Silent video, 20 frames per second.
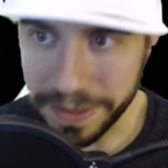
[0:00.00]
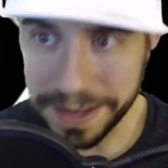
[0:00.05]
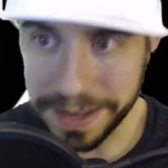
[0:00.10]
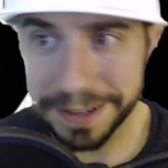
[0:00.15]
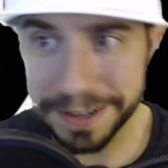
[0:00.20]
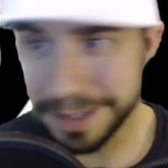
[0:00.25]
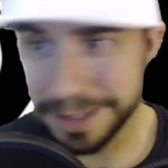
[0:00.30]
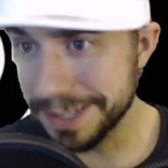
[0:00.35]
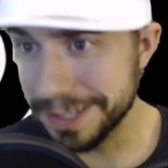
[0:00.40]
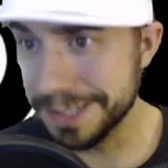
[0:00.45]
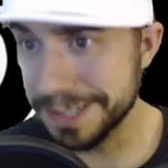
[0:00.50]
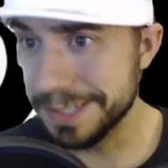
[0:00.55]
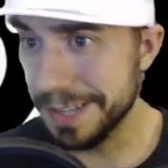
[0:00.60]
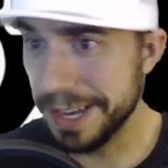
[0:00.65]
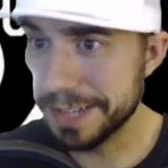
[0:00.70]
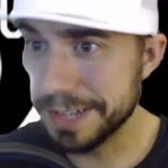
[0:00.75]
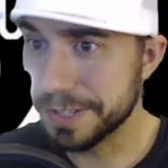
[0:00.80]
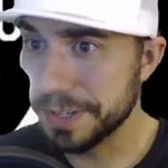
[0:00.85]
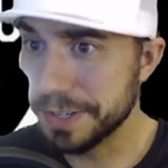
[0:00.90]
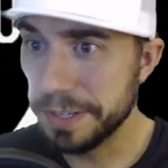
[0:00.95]
Because
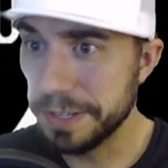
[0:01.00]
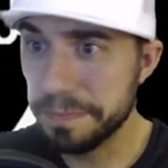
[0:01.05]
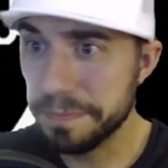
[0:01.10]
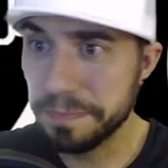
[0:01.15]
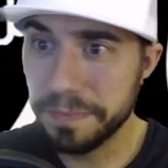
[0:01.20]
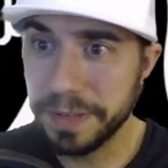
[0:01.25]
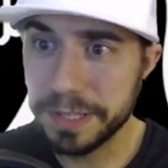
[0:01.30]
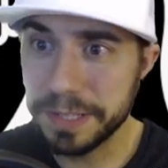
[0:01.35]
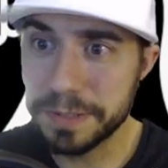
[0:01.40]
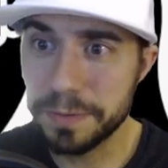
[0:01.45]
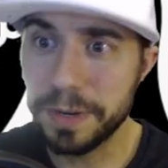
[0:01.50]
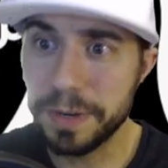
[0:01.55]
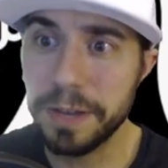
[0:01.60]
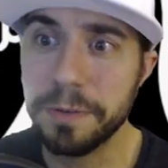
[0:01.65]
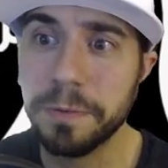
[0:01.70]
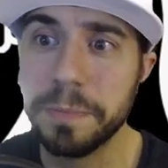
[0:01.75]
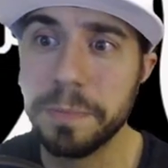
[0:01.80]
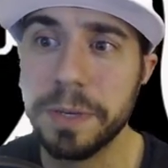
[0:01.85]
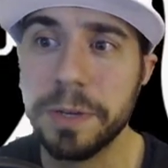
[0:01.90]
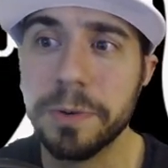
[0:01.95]
actually, that's what I
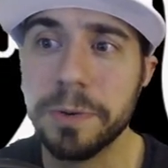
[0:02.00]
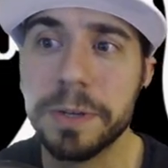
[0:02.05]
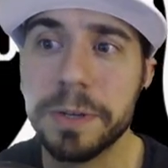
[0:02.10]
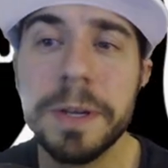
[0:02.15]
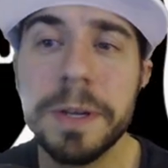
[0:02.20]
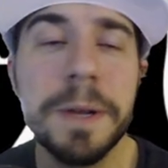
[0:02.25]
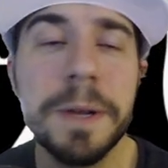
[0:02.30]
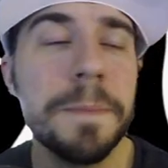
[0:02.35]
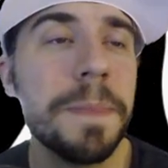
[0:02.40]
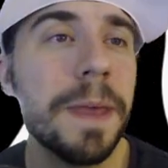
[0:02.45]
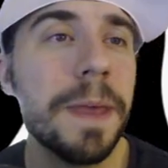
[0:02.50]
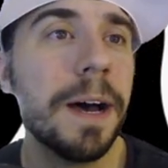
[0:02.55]
would be doing. With